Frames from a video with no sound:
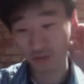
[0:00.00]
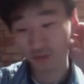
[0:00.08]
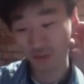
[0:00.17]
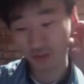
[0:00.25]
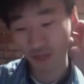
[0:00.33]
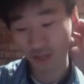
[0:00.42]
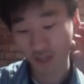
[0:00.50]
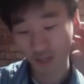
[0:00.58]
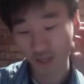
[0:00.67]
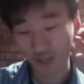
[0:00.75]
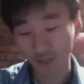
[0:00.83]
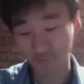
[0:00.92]
a lot.
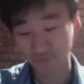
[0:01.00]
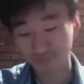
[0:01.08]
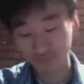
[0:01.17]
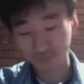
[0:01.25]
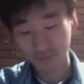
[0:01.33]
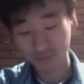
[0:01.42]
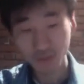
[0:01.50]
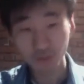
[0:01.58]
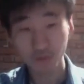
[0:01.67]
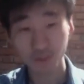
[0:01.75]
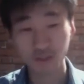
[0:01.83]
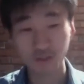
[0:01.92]
And
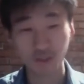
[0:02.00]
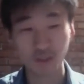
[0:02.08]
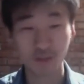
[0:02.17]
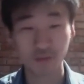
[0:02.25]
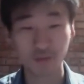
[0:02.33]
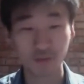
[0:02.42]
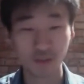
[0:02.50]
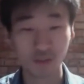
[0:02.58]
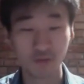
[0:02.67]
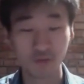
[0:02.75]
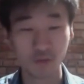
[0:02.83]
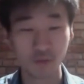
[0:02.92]
recently, an opportunity offered
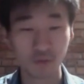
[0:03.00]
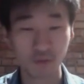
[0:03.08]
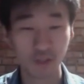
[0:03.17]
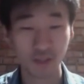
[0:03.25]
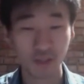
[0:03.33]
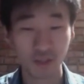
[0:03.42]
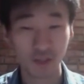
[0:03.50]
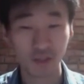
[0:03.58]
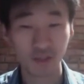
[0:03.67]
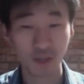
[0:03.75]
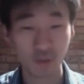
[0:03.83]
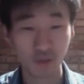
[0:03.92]
no for me because I
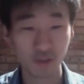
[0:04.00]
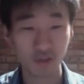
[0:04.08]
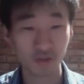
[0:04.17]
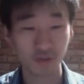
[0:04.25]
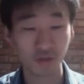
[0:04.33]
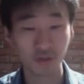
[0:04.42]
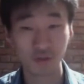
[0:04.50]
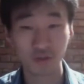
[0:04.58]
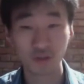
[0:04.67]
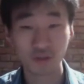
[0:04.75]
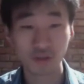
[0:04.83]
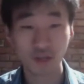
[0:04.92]
worked as a tutor
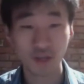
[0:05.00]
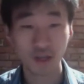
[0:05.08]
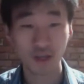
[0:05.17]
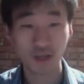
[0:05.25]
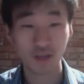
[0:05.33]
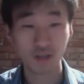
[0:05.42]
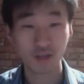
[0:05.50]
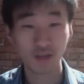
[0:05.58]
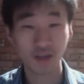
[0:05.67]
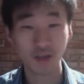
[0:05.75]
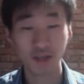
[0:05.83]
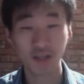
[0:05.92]
and uh,
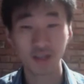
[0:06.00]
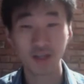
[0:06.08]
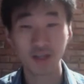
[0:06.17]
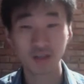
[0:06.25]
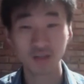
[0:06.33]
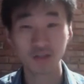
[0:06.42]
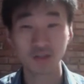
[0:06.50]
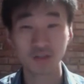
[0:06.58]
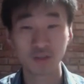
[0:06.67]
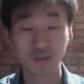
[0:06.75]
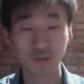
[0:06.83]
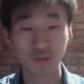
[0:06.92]
I got
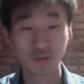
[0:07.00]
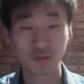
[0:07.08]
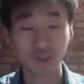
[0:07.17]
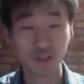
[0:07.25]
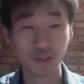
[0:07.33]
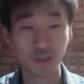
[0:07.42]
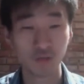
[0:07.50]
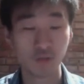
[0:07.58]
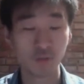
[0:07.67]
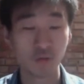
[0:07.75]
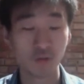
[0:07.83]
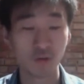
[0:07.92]
really good
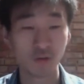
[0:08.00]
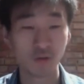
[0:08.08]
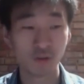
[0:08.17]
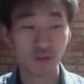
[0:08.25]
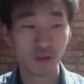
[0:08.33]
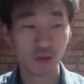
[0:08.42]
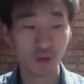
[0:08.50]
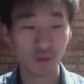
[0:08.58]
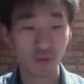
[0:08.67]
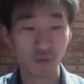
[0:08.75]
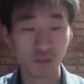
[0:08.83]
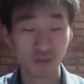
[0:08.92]
rapport uh, with one
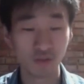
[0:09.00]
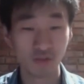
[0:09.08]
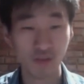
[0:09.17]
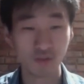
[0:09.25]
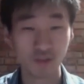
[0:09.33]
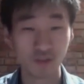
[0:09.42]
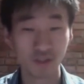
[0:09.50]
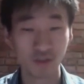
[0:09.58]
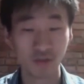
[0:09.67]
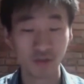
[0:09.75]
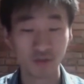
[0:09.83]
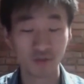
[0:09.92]
of the families that I
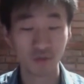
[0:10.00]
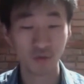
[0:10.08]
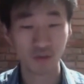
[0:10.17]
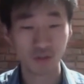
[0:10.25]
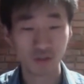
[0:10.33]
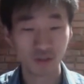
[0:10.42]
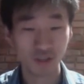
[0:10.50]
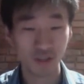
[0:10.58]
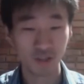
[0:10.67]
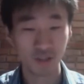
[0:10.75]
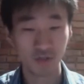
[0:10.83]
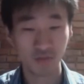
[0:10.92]
tutored for, and
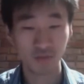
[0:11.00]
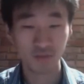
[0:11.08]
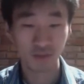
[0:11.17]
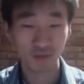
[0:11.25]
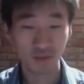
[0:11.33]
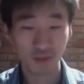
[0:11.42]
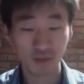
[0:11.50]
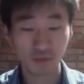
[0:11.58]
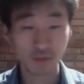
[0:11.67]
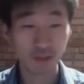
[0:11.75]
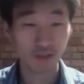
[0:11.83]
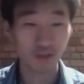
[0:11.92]
she the the
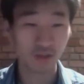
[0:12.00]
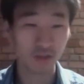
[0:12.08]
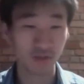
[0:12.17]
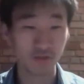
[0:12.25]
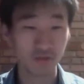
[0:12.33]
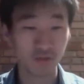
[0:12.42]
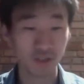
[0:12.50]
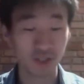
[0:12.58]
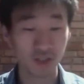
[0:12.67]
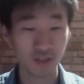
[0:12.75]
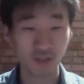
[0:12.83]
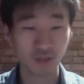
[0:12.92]
mother of the kids I
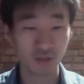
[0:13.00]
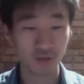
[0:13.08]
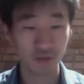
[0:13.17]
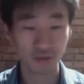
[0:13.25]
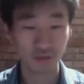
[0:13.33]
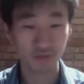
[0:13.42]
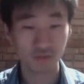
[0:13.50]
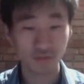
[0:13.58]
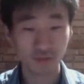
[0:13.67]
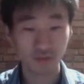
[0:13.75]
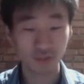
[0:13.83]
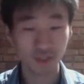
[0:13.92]
tutored
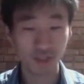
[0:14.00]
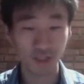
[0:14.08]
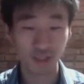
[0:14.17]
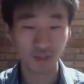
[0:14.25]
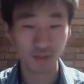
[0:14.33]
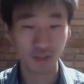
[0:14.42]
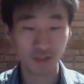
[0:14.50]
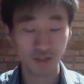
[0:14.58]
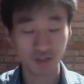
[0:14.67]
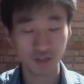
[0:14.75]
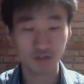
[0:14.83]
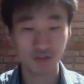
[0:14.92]
really liked me, and
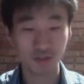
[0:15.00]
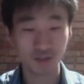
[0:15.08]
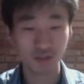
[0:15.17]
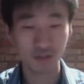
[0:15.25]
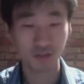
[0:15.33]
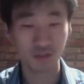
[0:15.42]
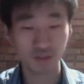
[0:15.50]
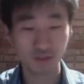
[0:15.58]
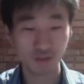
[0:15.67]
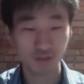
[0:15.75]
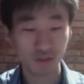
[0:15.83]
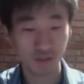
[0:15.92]
she's she you know she's
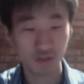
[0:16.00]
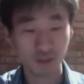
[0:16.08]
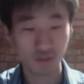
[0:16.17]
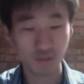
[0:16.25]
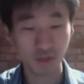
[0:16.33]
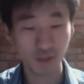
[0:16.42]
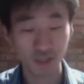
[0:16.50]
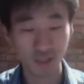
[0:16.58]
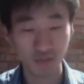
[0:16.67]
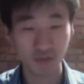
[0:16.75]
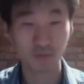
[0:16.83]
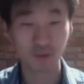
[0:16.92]
she's a very giving
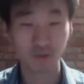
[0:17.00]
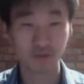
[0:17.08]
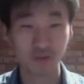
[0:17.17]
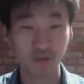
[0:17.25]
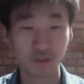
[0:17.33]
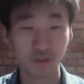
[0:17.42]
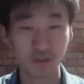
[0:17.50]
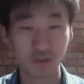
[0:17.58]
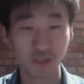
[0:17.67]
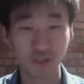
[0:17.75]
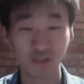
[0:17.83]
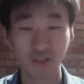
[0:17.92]
person. She always
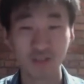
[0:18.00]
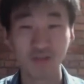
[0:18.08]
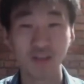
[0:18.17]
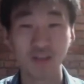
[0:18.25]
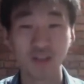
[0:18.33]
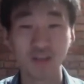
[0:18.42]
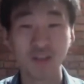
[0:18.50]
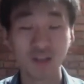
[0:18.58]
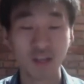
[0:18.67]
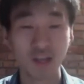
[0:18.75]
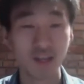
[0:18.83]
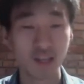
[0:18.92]
likes giving and
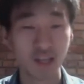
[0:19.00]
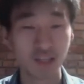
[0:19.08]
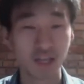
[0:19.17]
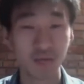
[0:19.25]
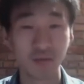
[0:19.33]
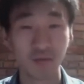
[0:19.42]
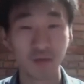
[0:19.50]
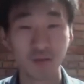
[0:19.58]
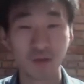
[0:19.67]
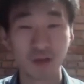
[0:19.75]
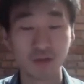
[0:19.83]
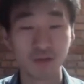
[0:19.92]
and likes having me
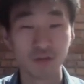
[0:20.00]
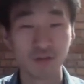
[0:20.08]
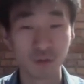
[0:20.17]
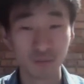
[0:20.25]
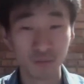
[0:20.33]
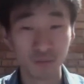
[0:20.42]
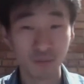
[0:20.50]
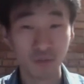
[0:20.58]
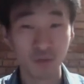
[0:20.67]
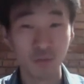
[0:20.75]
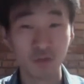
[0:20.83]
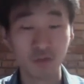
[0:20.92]
around. So one
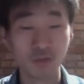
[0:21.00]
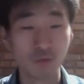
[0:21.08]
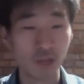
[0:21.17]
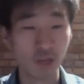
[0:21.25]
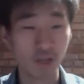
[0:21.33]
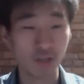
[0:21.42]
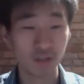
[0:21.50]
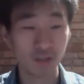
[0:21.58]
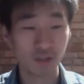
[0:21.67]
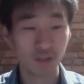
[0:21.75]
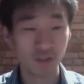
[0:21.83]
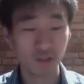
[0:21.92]
of the ways
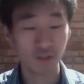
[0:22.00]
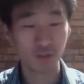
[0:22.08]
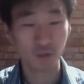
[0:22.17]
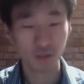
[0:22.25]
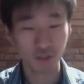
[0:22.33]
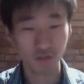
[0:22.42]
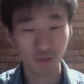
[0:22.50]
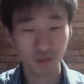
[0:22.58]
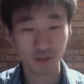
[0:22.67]
she wanted me to